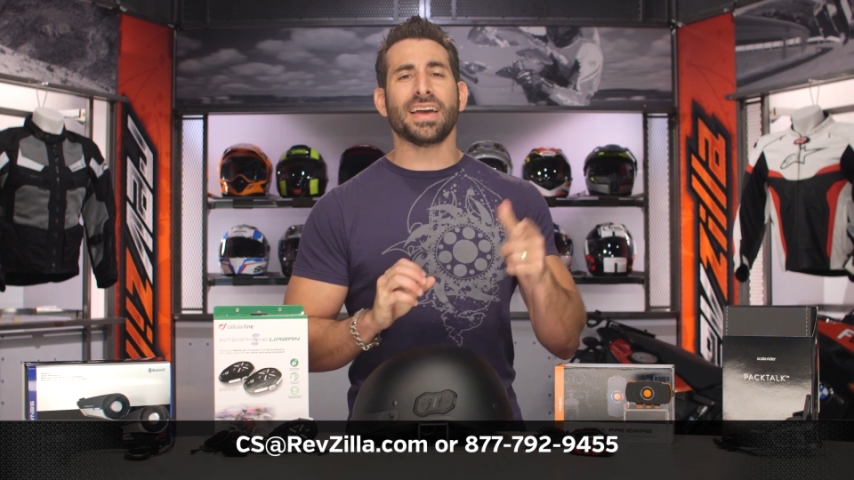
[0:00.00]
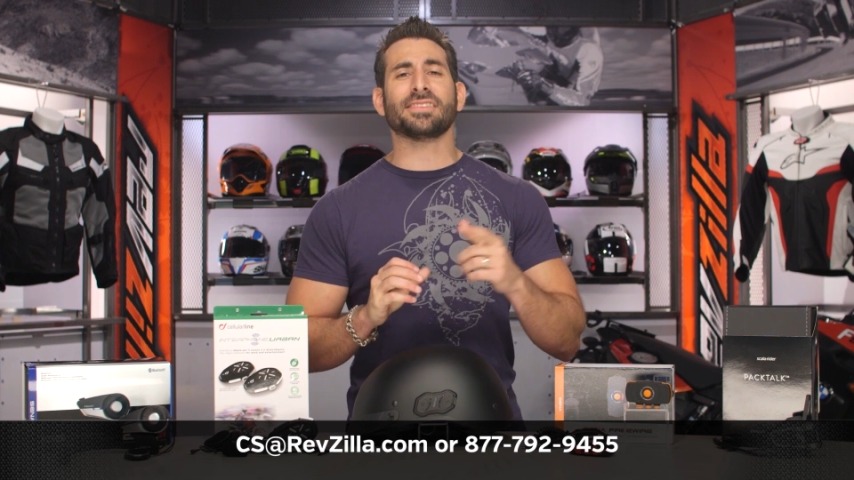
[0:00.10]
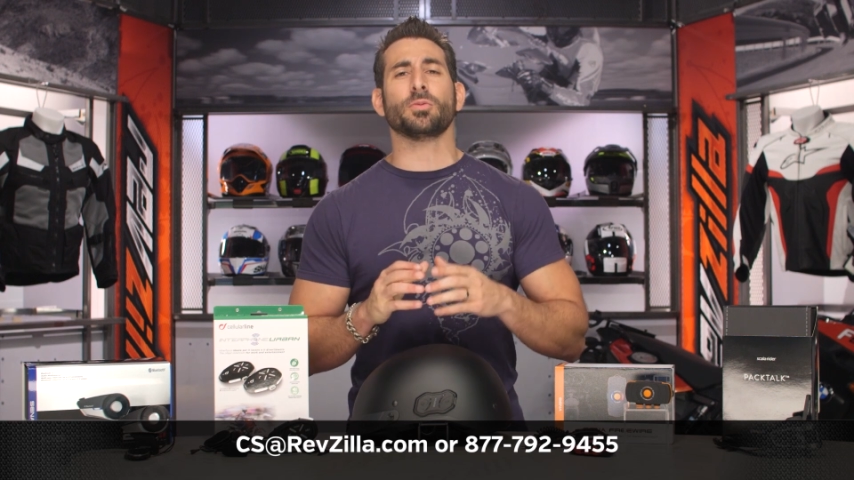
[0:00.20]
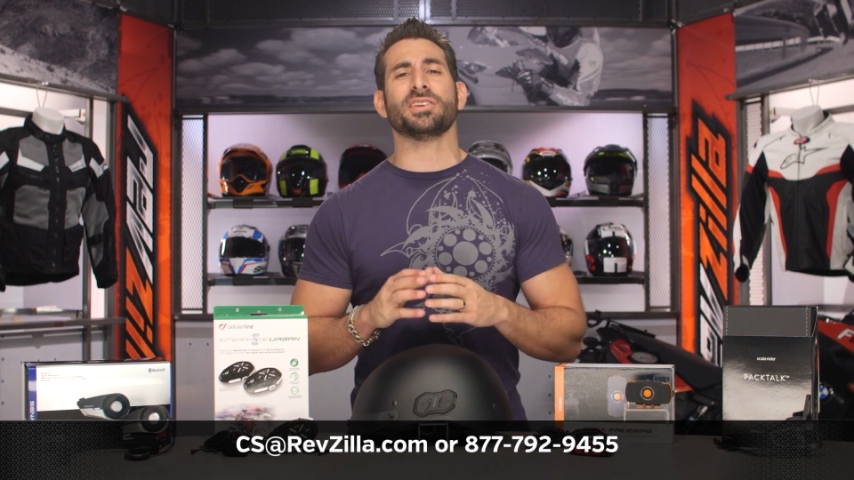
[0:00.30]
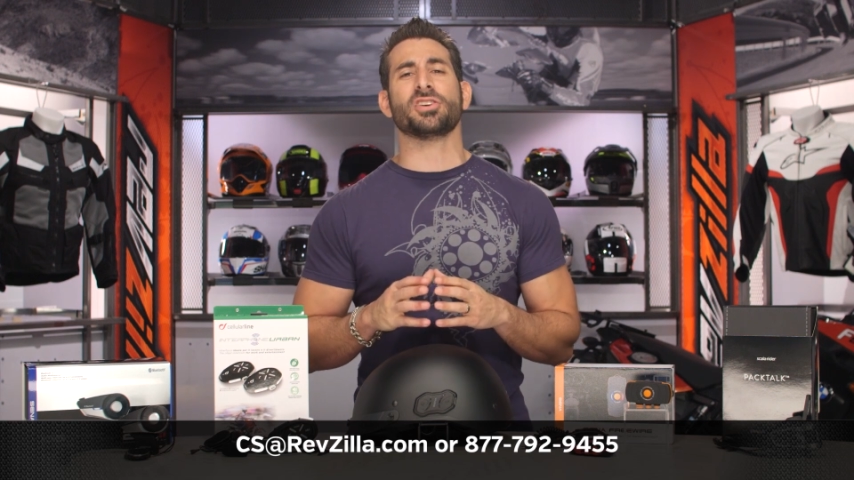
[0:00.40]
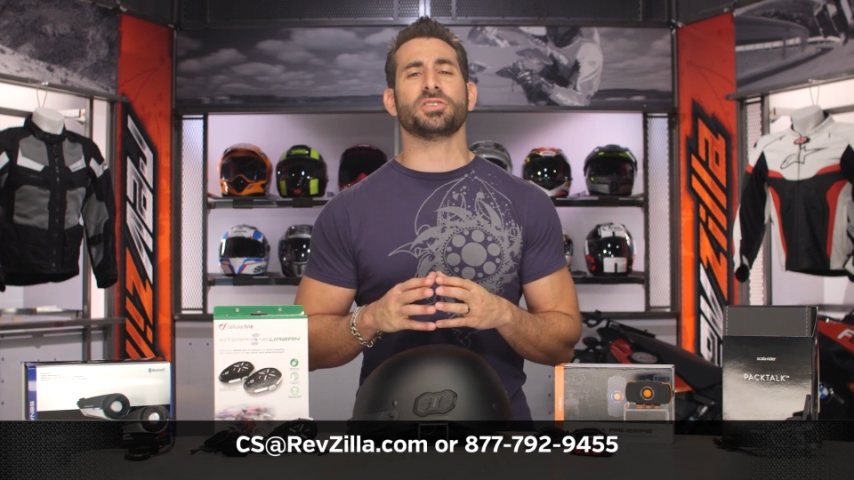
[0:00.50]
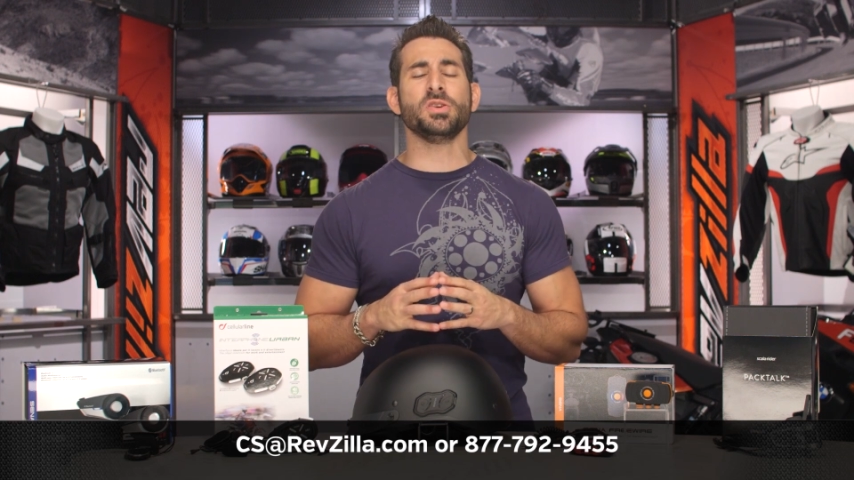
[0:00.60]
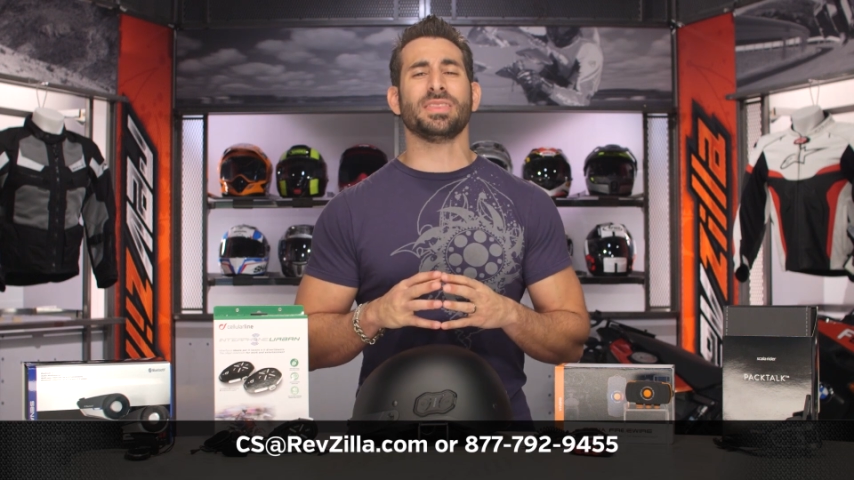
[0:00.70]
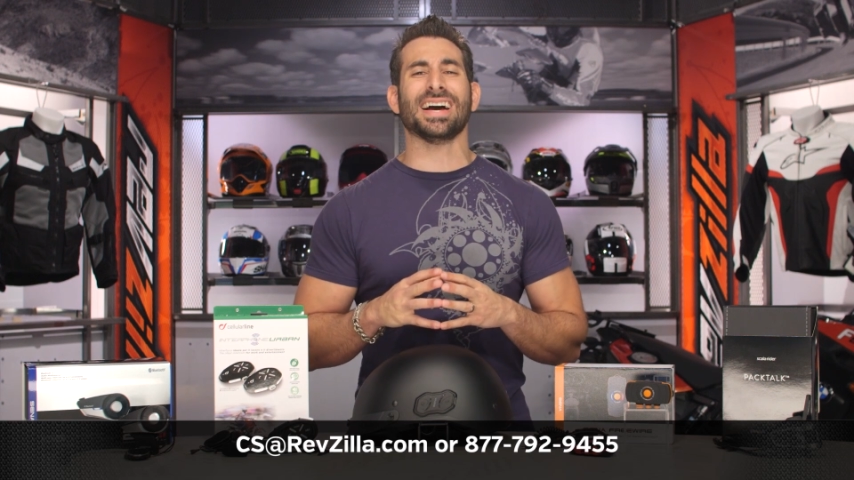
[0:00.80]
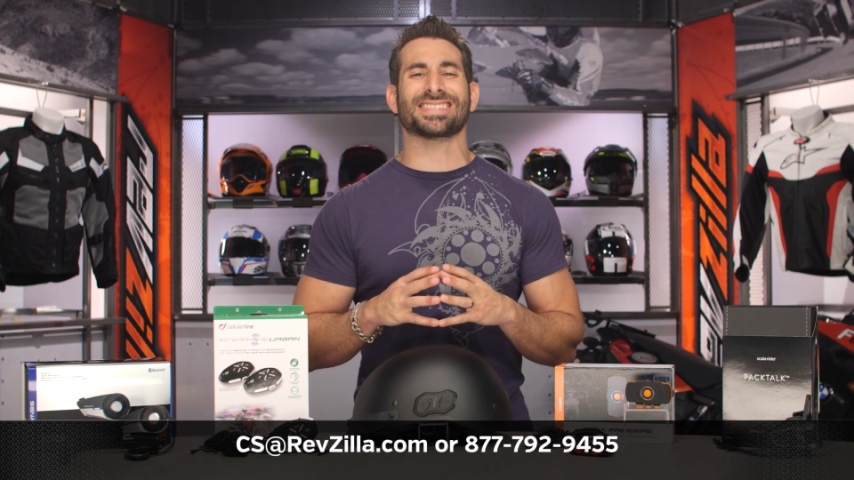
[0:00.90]
Thanks for watching our
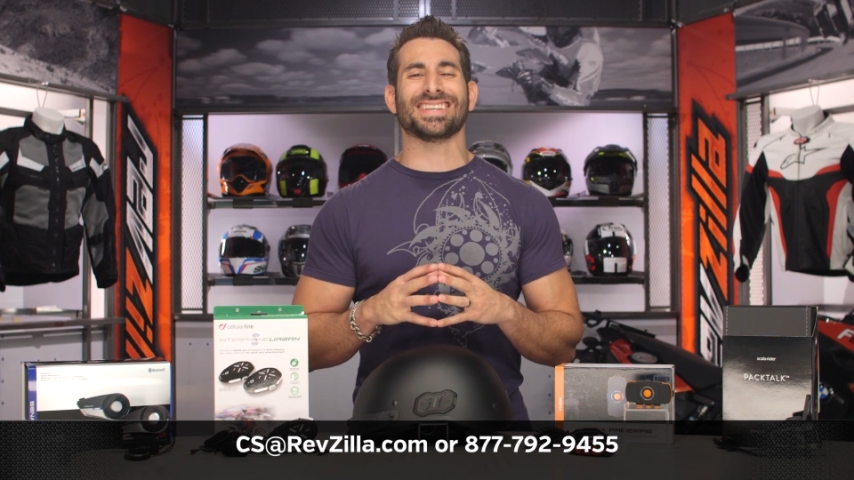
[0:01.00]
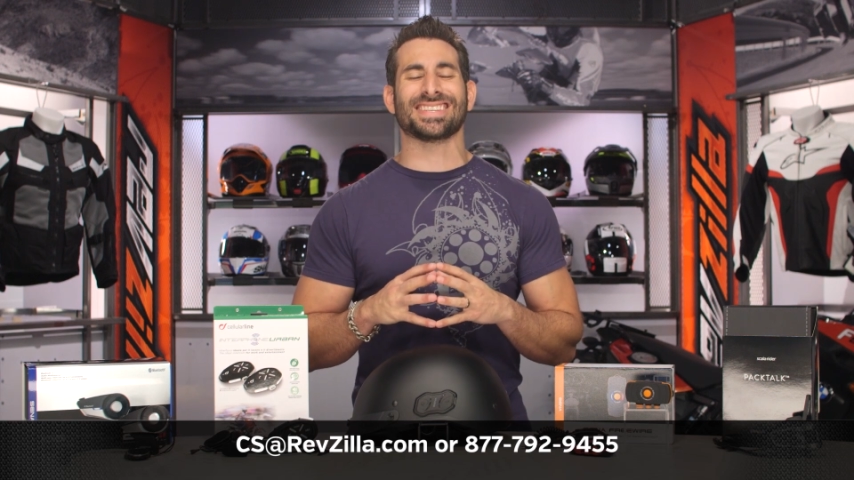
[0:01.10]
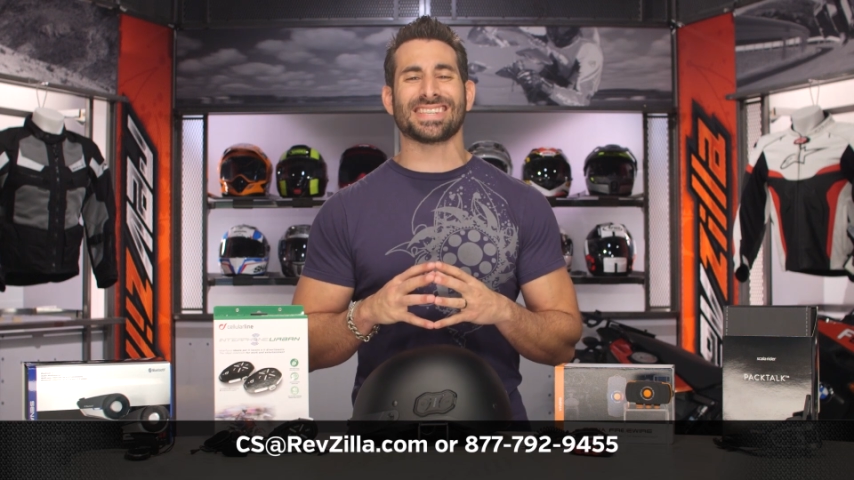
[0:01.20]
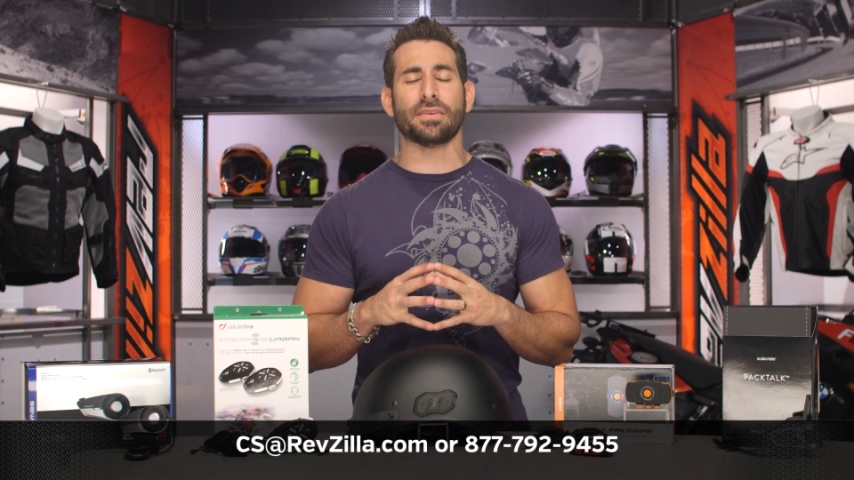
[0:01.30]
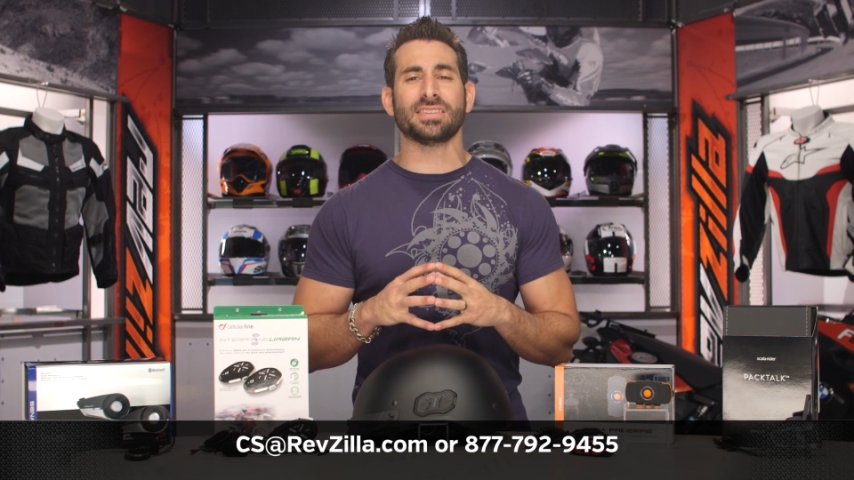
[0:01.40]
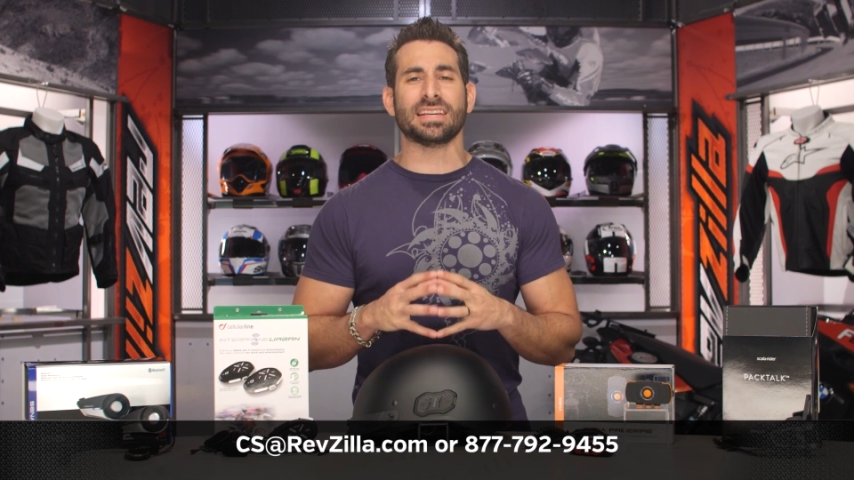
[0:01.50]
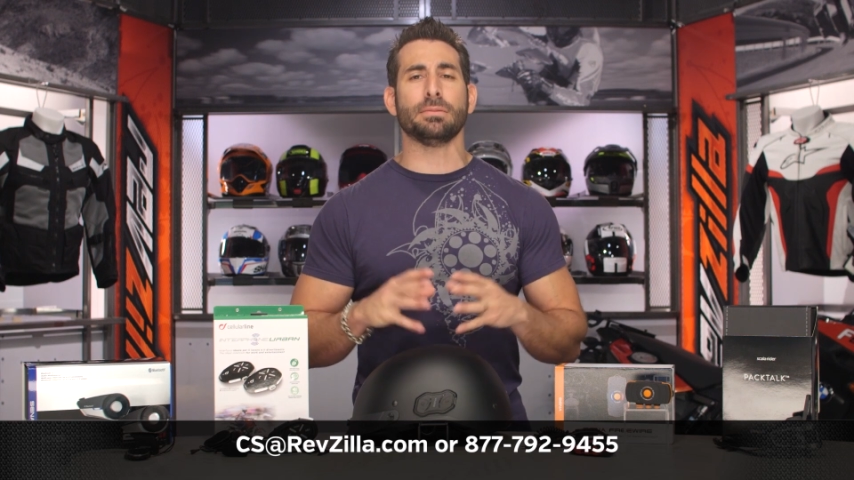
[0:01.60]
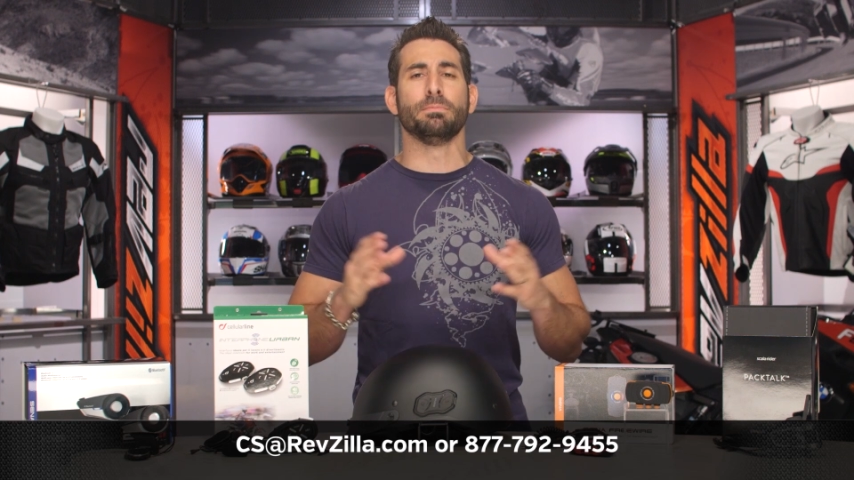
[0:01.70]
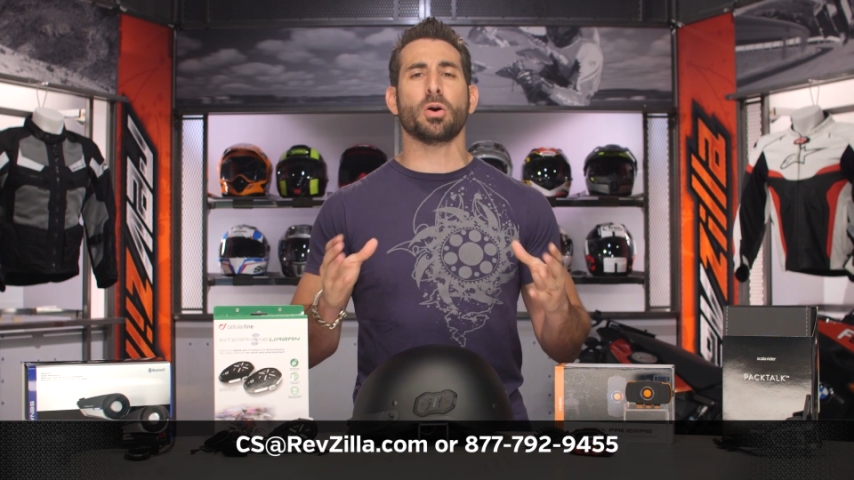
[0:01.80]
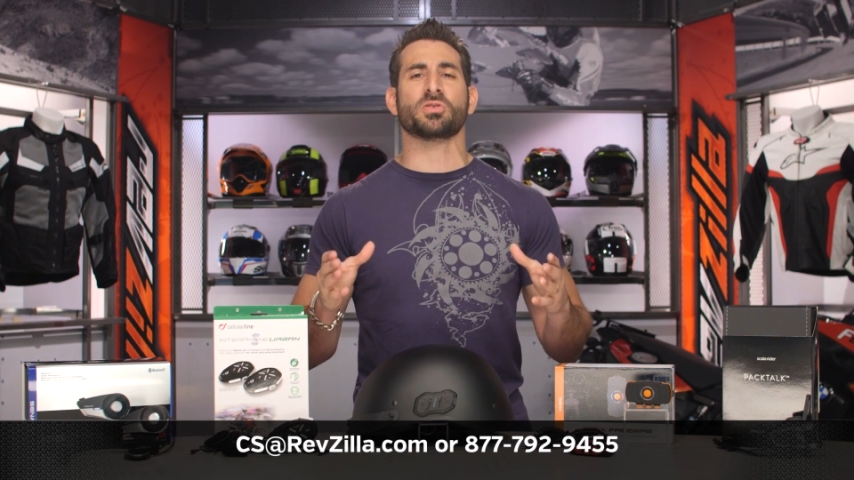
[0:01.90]

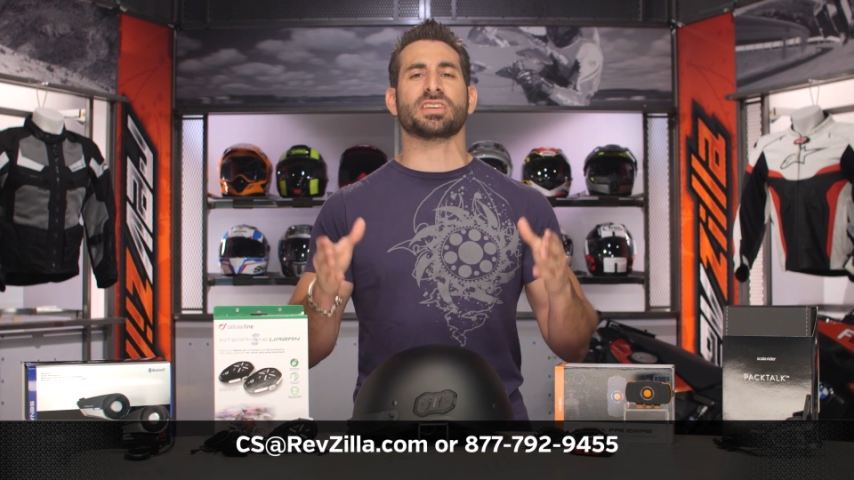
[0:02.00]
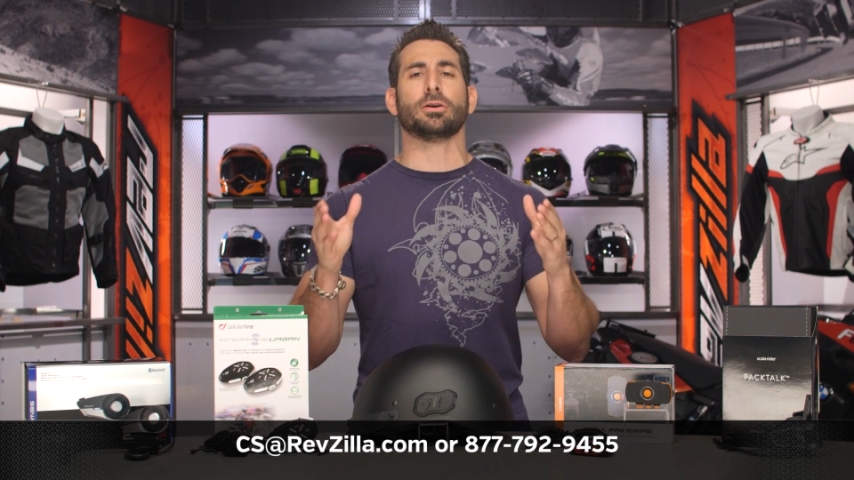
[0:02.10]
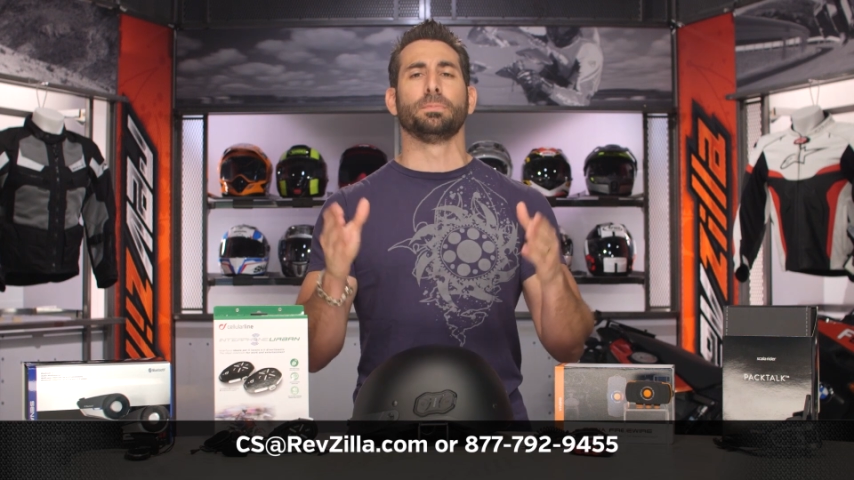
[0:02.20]
2017 Motorcycle